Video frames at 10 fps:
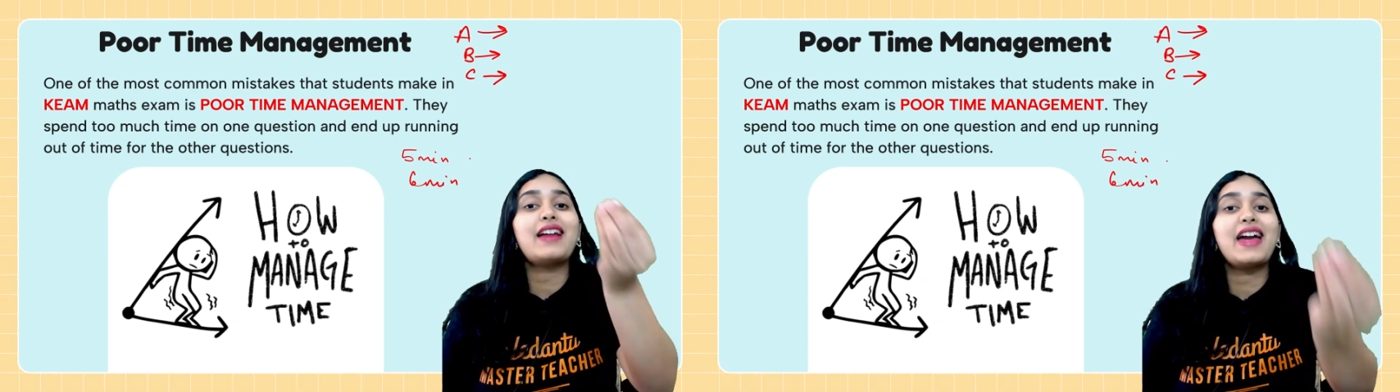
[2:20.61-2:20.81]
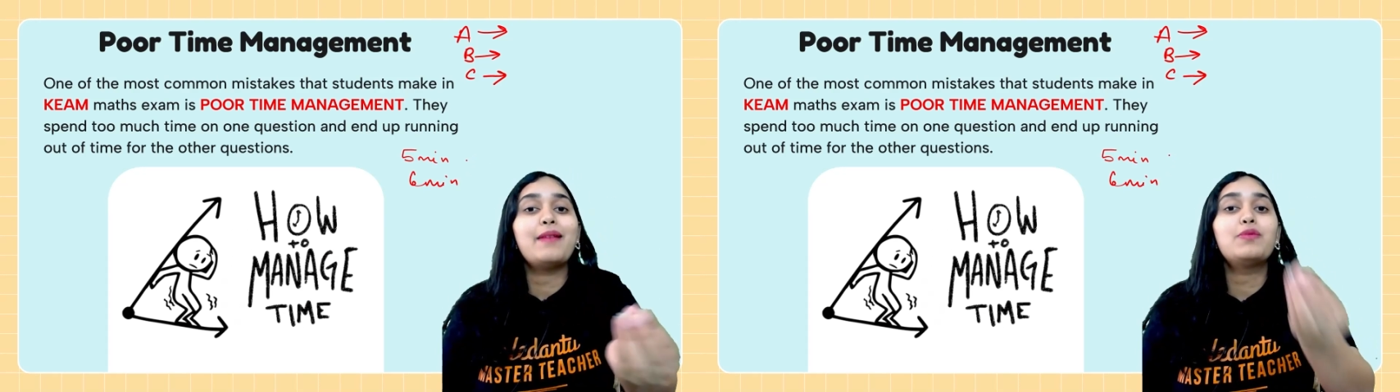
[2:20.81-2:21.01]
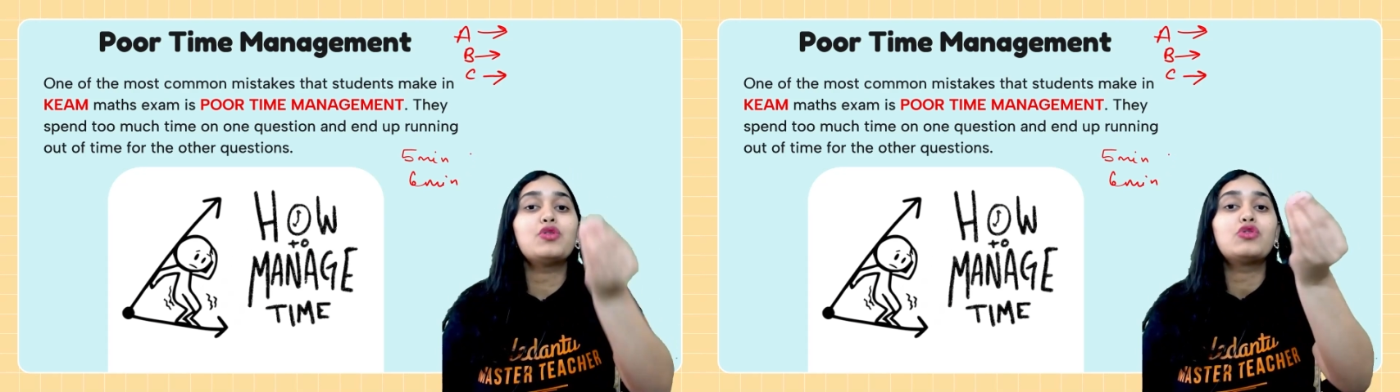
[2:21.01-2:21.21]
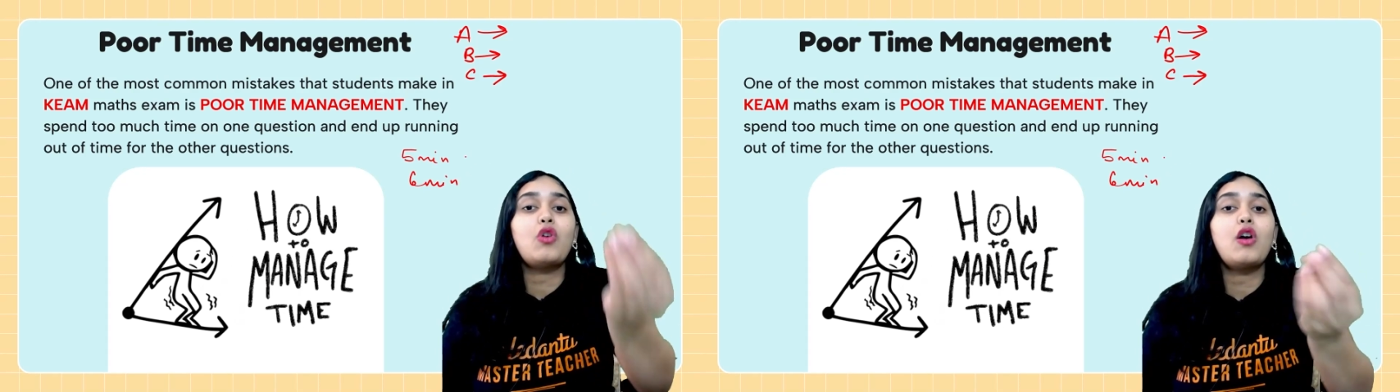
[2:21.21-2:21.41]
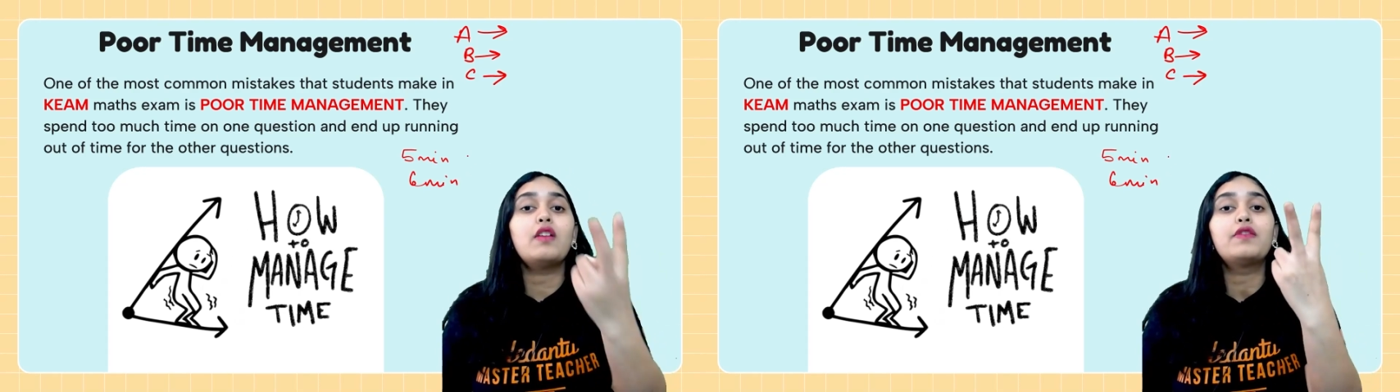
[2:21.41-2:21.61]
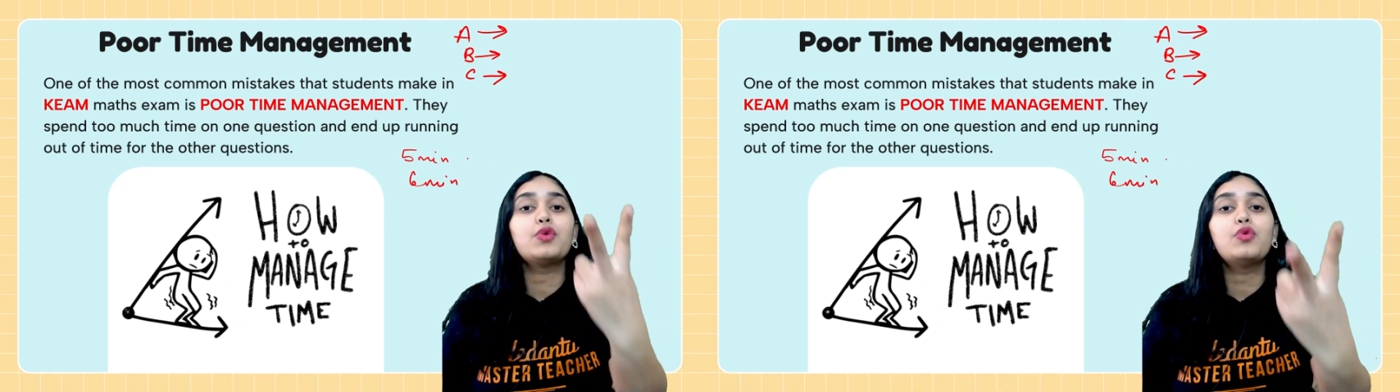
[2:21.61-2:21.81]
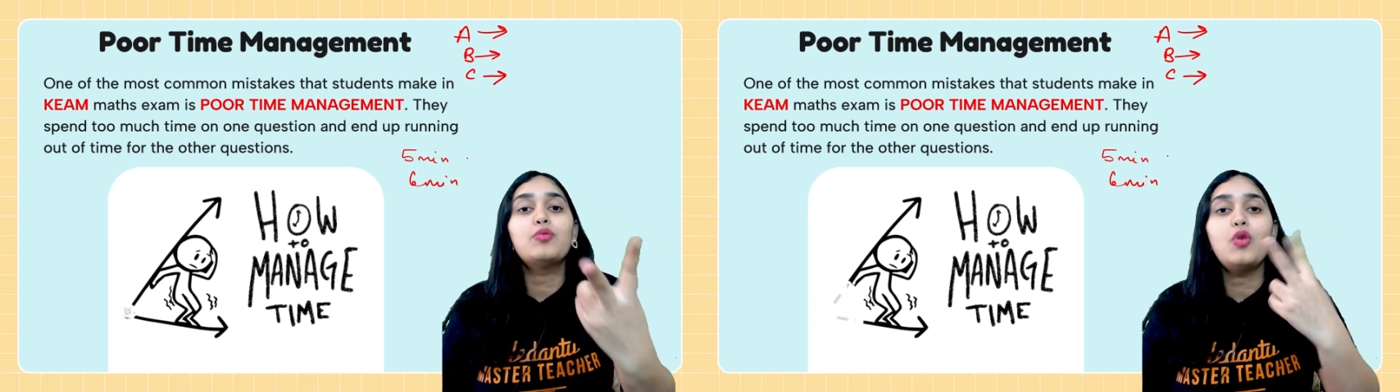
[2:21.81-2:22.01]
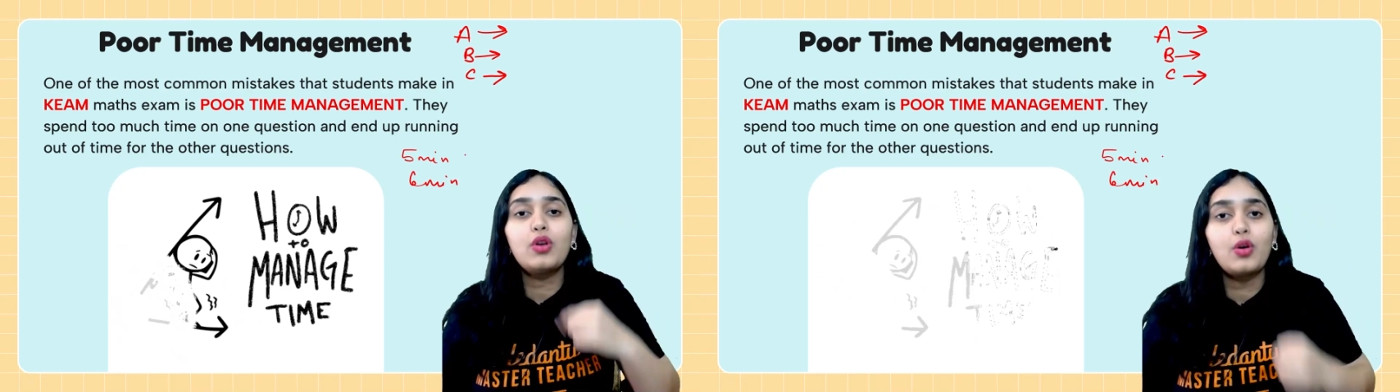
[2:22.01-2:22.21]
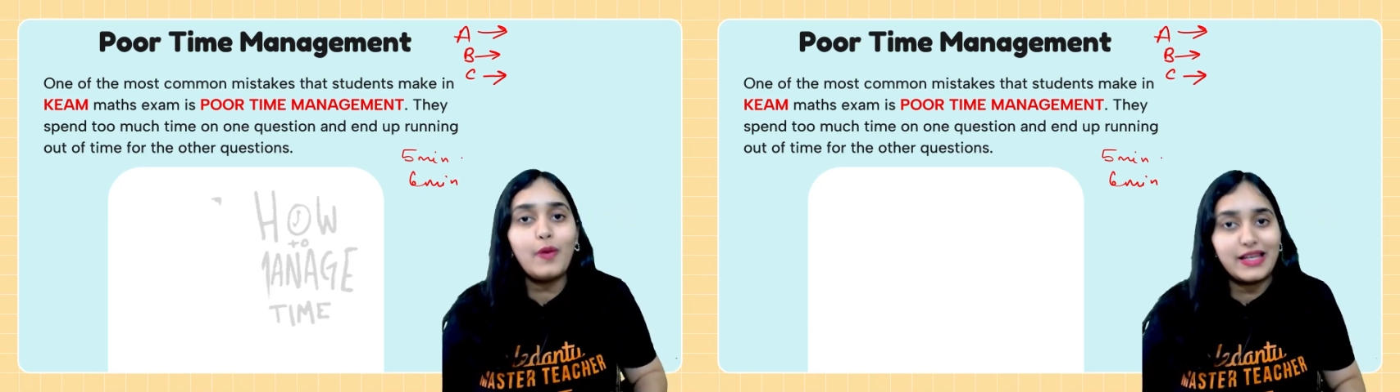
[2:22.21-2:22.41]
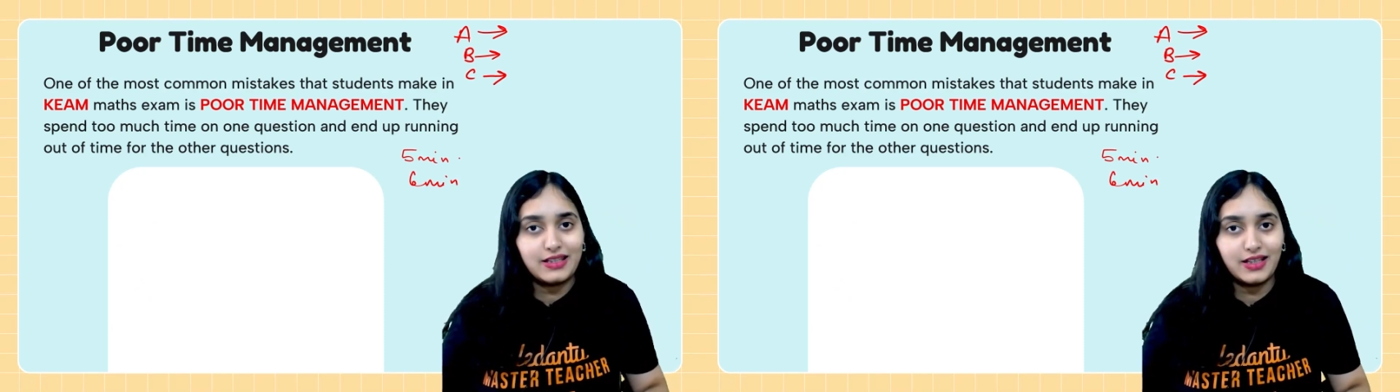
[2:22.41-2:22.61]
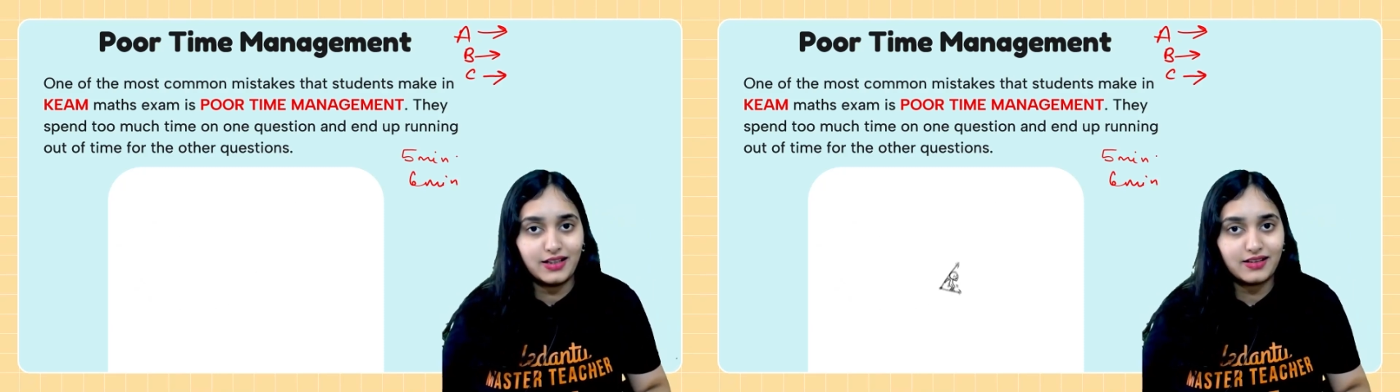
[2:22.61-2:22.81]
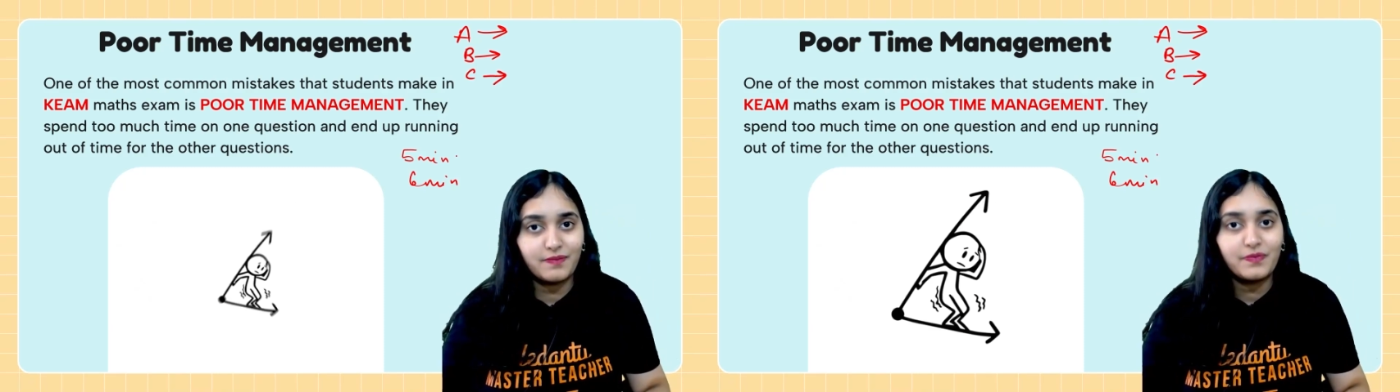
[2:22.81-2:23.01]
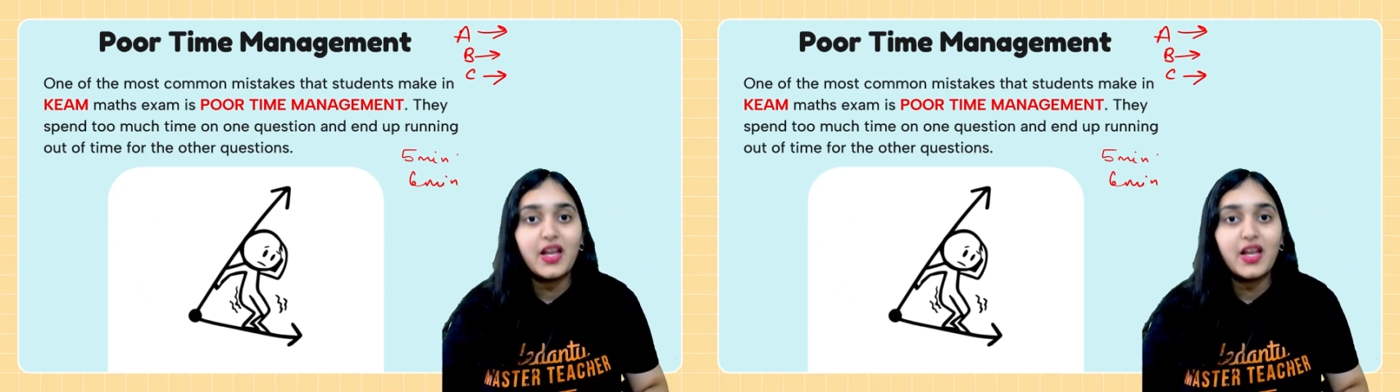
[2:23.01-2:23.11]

time to solve 2 more questions.